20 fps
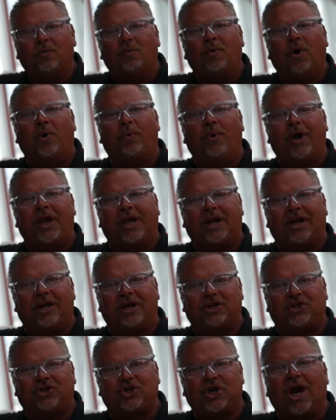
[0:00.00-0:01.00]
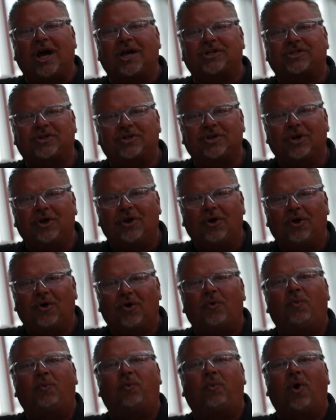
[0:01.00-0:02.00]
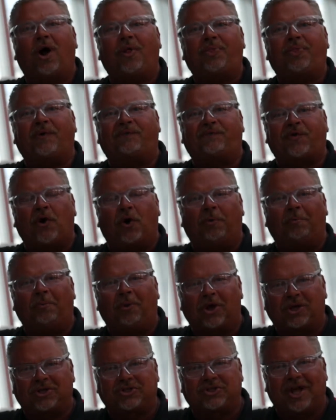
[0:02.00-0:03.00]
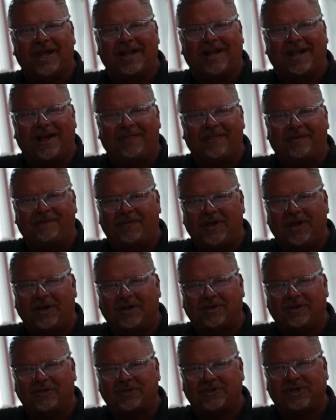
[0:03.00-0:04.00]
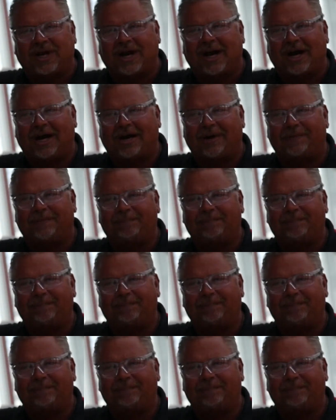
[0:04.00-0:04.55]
where we can adjust what the foam looks like on the vehicle's car.